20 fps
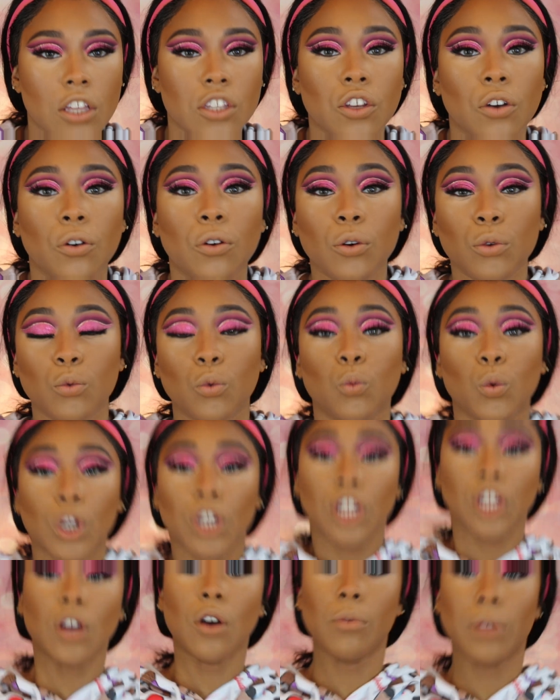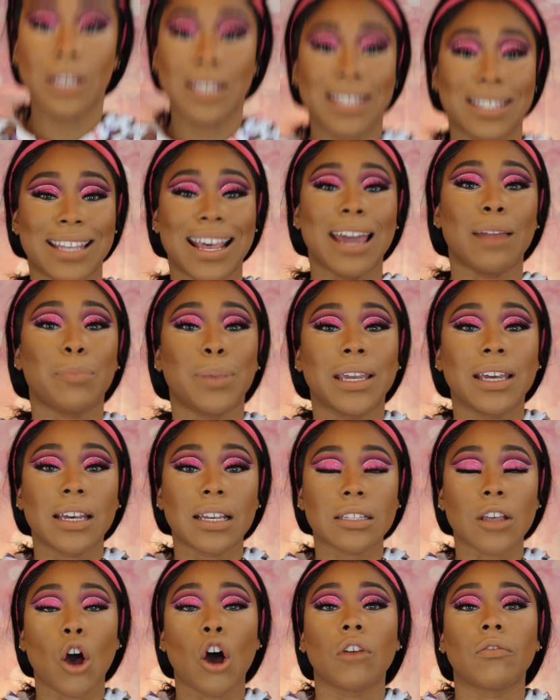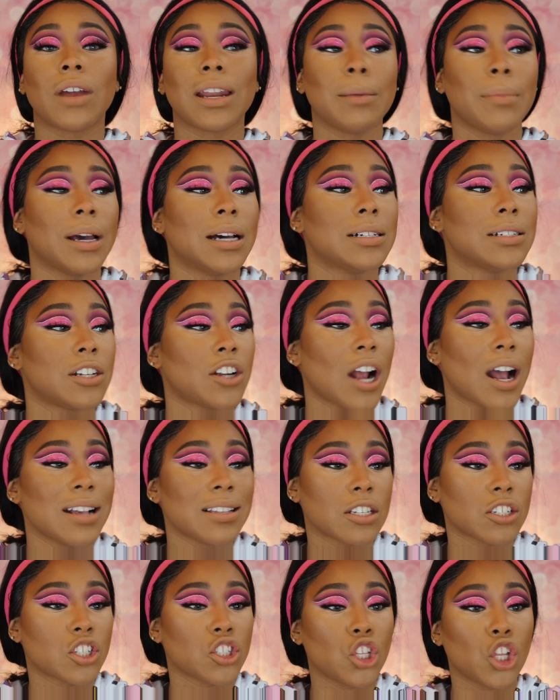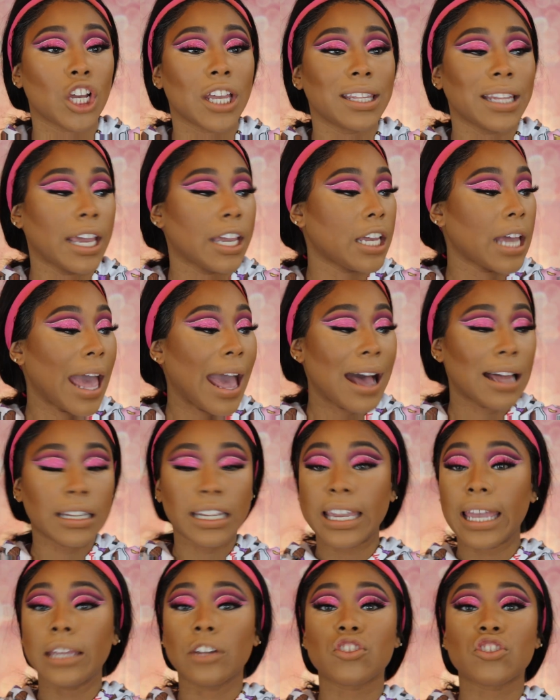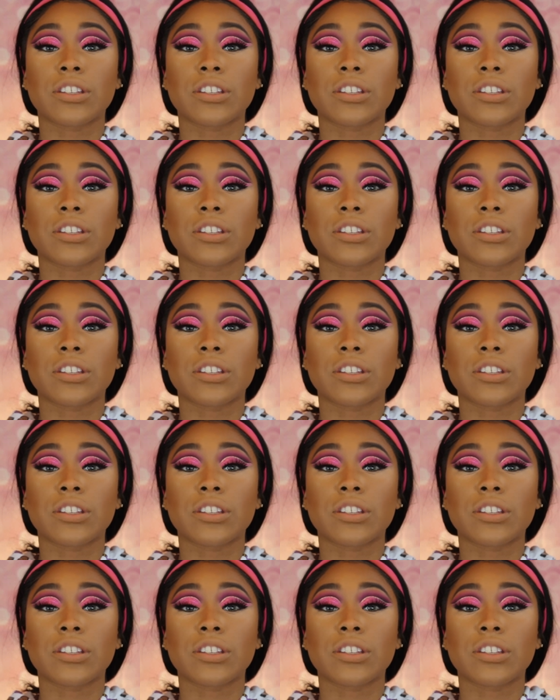So we're gonna go in and set because already my under eyes is looking like alligator